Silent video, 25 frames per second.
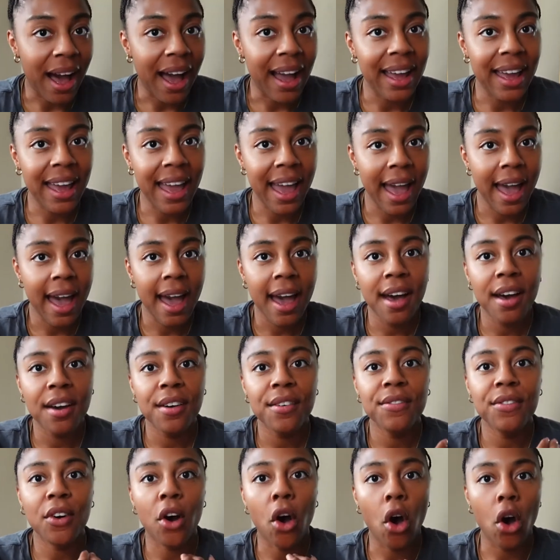I
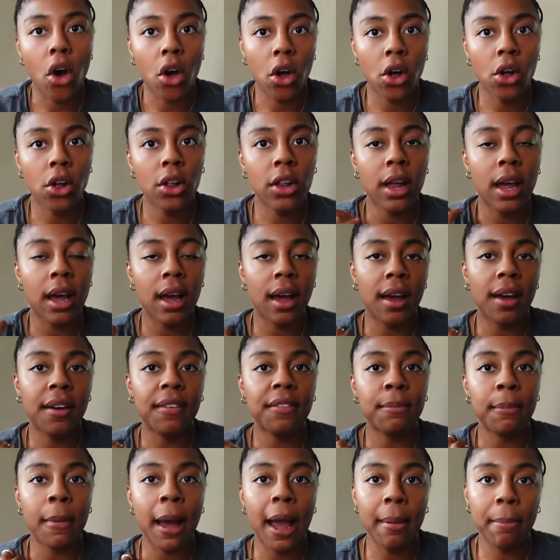have all
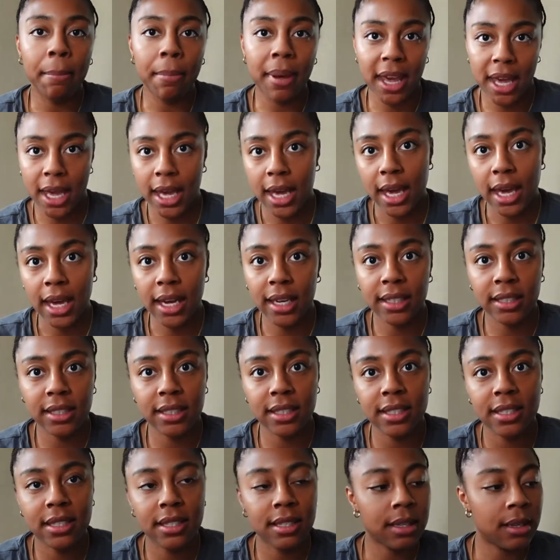of my
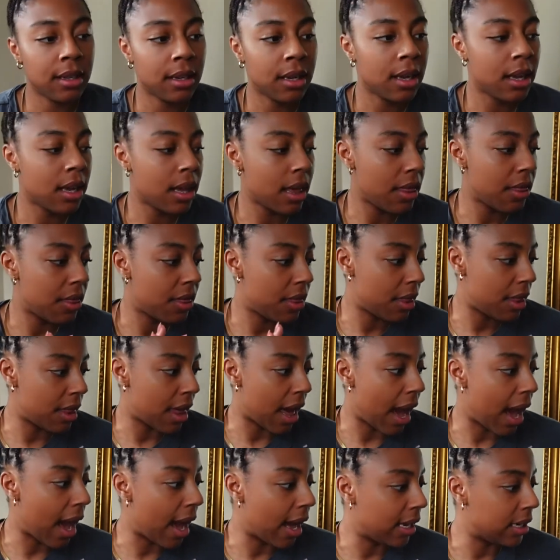pants
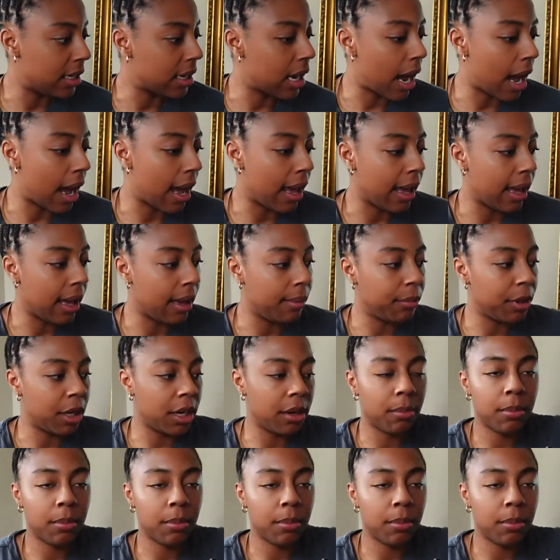that I am gonna